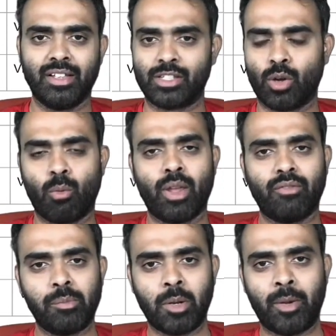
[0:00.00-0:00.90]
So we
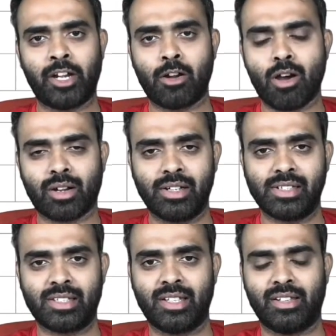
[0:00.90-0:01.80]
have implemented
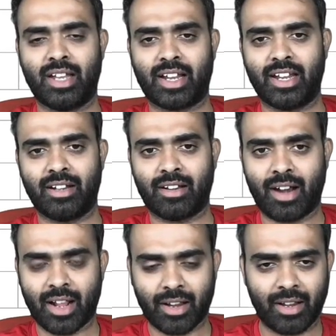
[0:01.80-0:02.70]
oracles that can
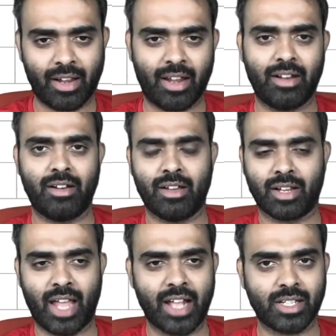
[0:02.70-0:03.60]
track and
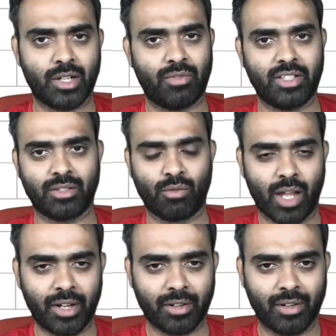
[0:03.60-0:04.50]
catch NFTs in
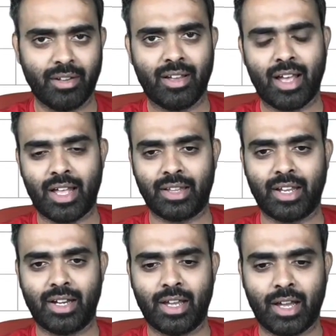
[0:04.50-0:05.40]
flight, and
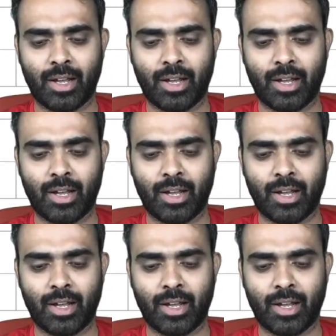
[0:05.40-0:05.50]
then